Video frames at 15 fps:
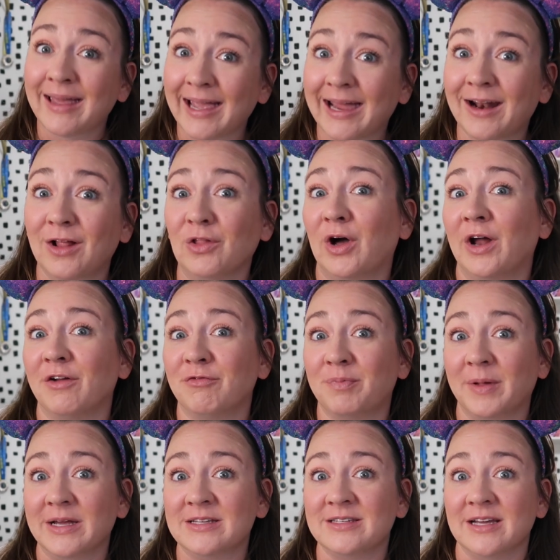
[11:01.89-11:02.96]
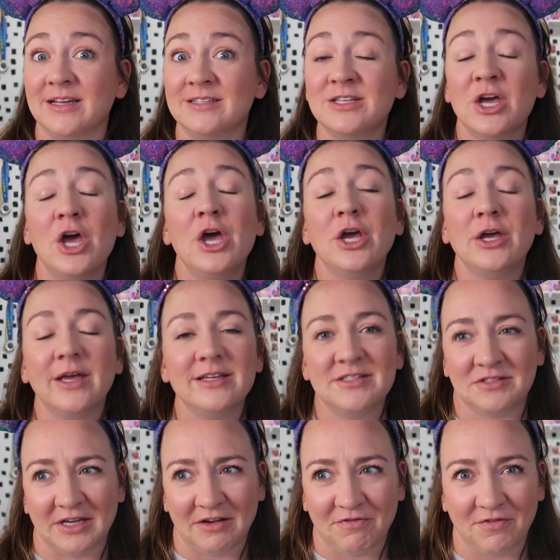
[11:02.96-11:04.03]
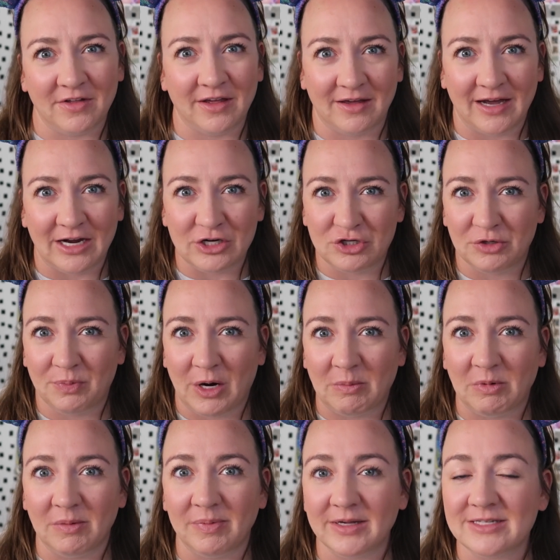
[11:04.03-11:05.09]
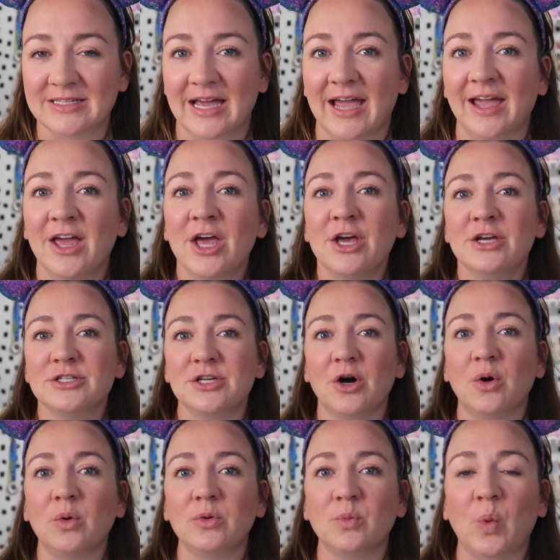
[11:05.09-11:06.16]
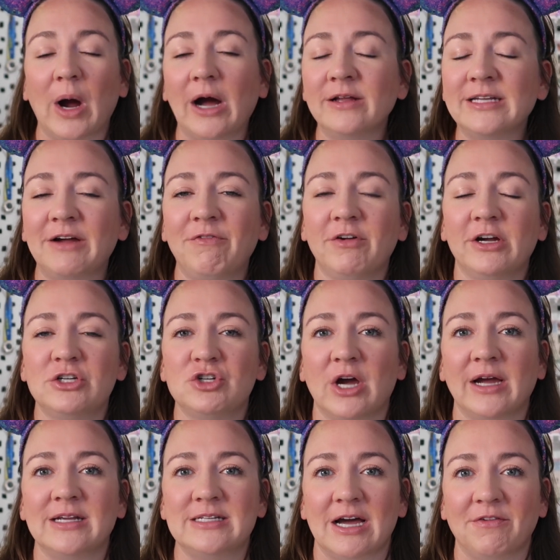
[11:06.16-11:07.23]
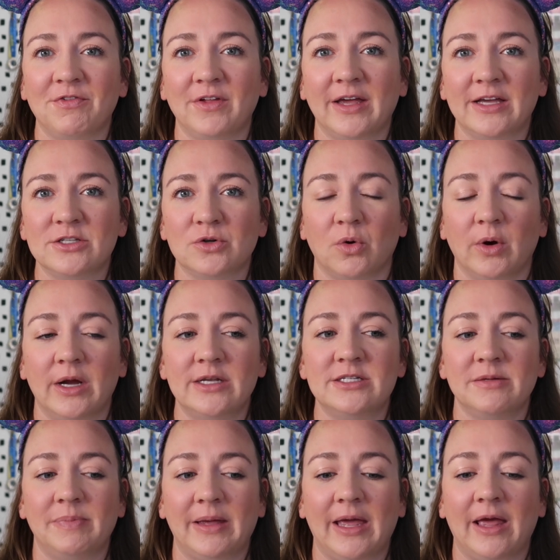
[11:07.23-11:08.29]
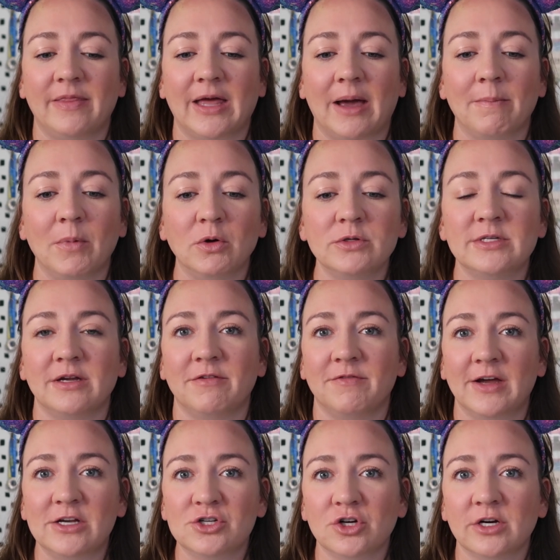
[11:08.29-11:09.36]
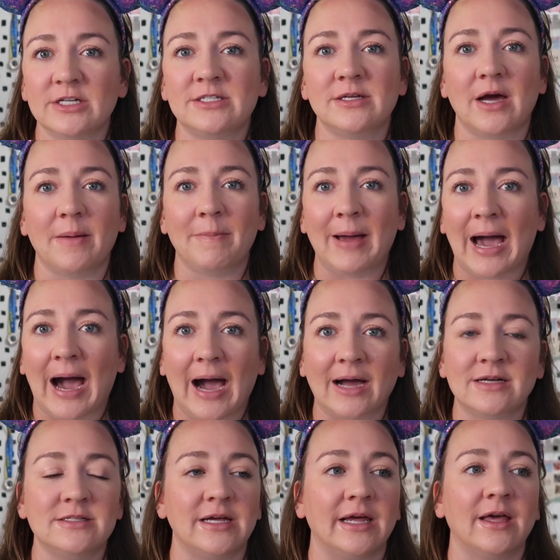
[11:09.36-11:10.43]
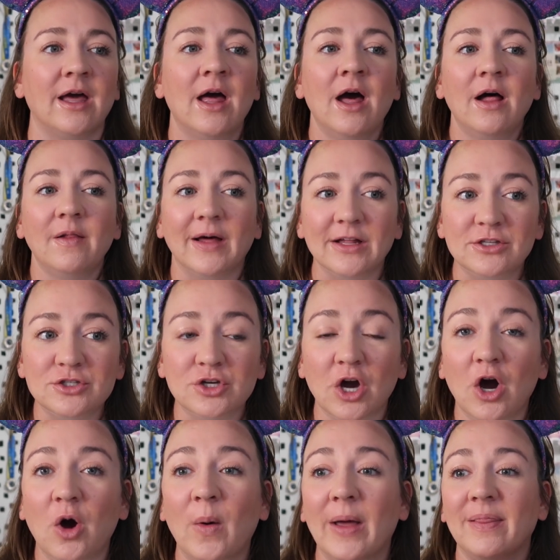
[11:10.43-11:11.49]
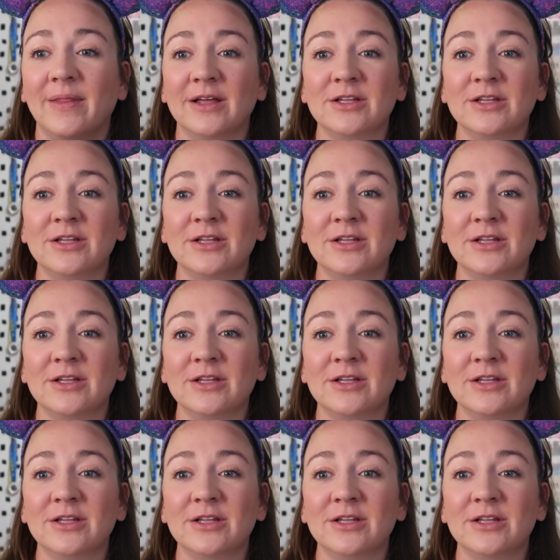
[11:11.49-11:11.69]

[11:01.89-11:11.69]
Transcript: in a lot of places safely, I should probably say. So Wild Africa Trek definitely is going to be that most adventurous packed, like let's go